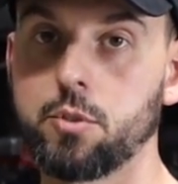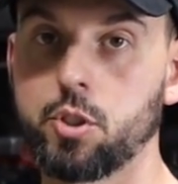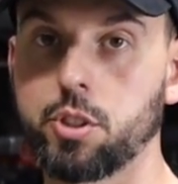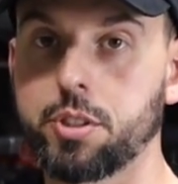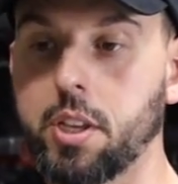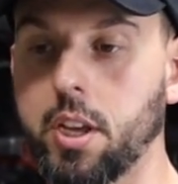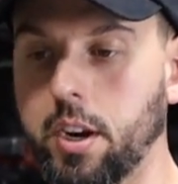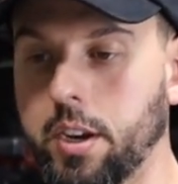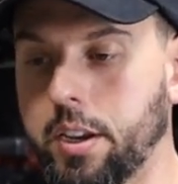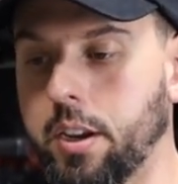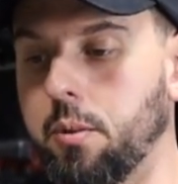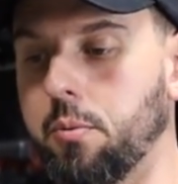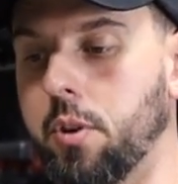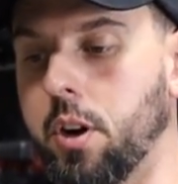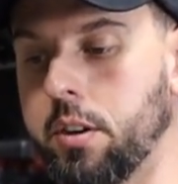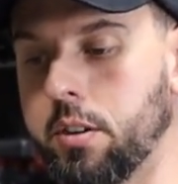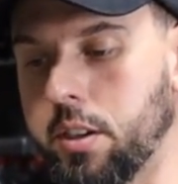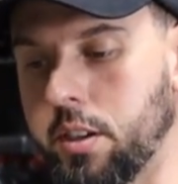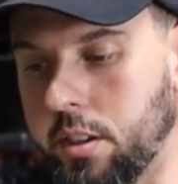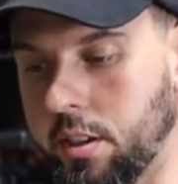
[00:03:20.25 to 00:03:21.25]
Just getting it
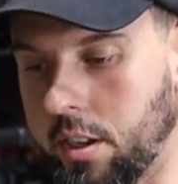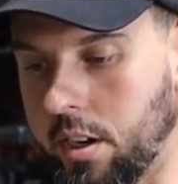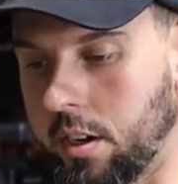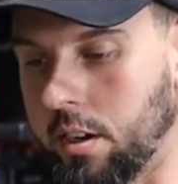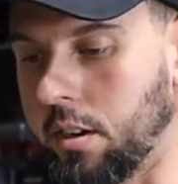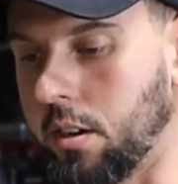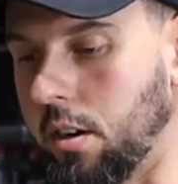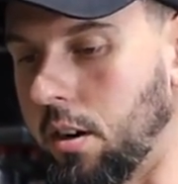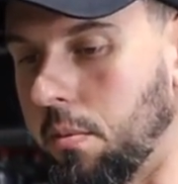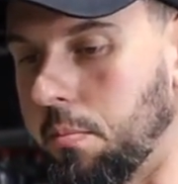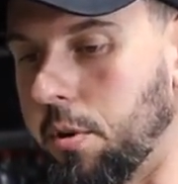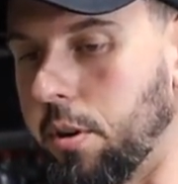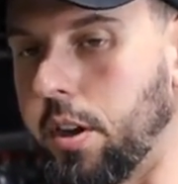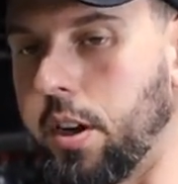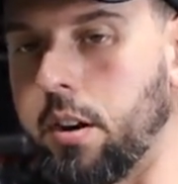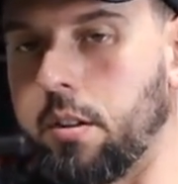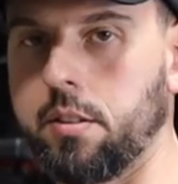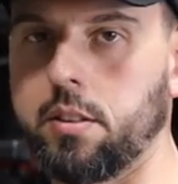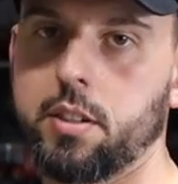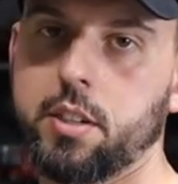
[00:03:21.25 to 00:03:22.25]
running and getting a number
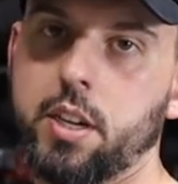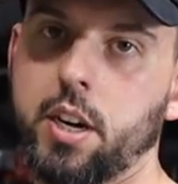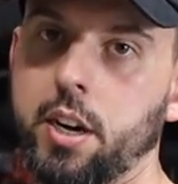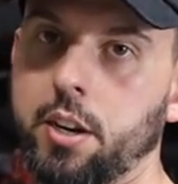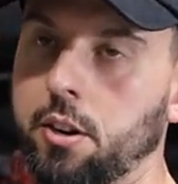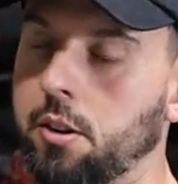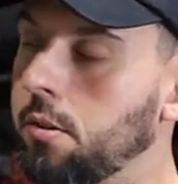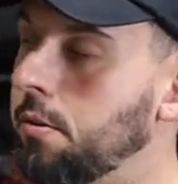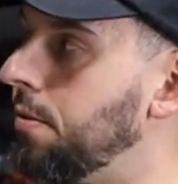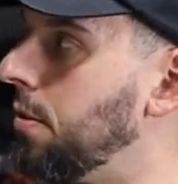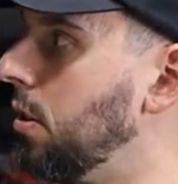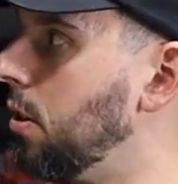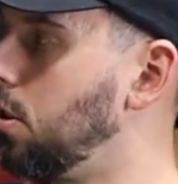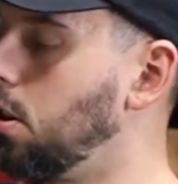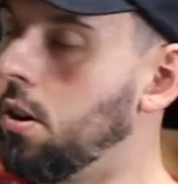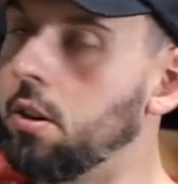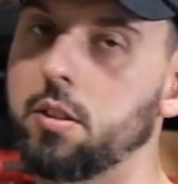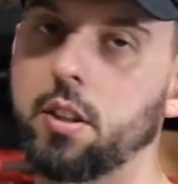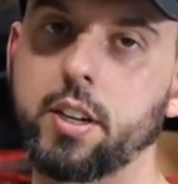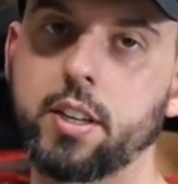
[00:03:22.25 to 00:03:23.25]
down on the dyno for a
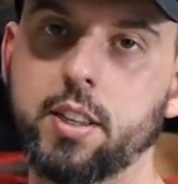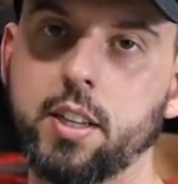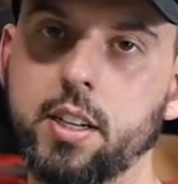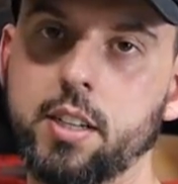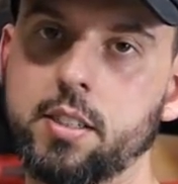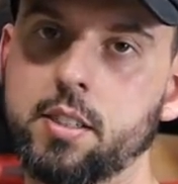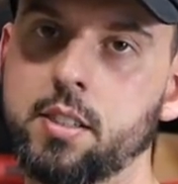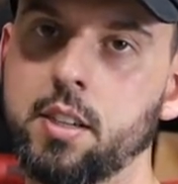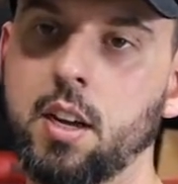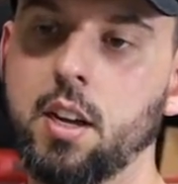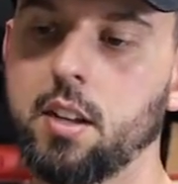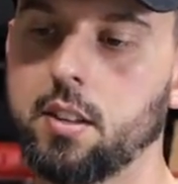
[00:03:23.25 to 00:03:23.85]
car like this,